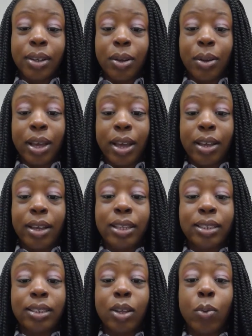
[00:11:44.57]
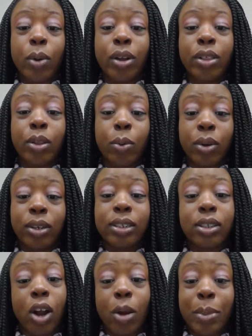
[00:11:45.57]
Okay? It's the where in the world is
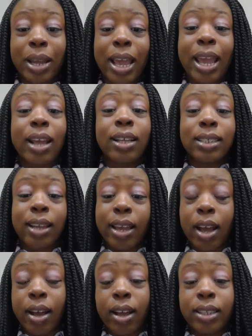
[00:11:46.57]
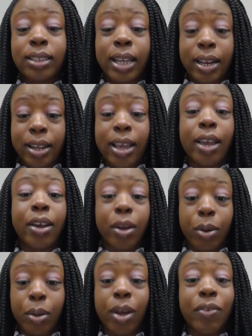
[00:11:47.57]
Carmen
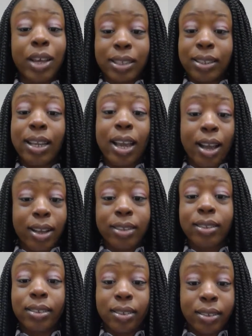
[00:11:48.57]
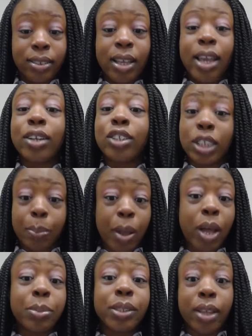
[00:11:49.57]
Sandiego of STIs. It just
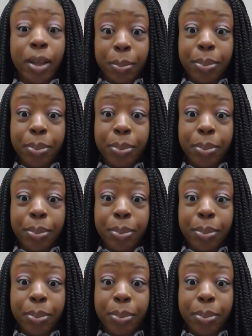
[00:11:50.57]
pops up